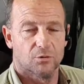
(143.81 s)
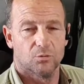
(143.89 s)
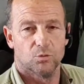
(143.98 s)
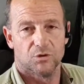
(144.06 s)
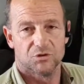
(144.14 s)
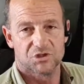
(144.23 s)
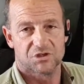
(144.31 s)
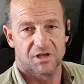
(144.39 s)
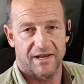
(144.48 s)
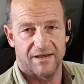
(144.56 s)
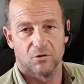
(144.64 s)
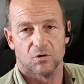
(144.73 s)
and we're just going
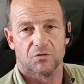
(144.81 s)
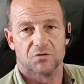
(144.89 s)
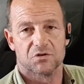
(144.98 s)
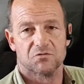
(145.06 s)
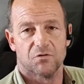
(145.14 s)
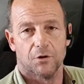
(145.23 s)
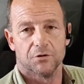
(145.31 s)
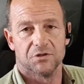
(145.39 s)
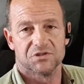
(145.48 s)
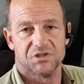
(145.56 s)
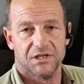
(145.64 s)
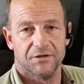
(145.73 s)
to have a look at this
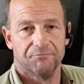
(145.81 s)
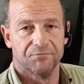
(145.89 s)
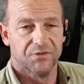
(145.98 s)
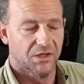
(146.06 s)
Focus here.